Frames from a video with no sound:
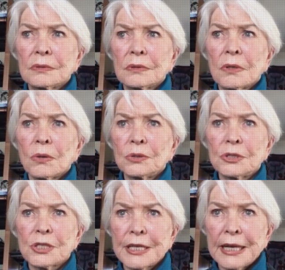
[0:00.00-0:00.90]
hold
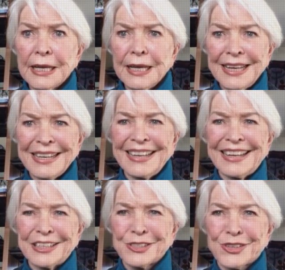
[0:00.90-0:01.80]
steady
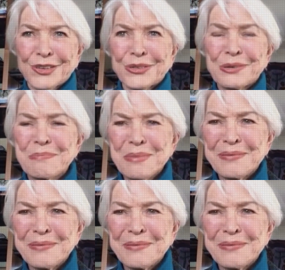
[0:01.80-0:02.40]
in a storm.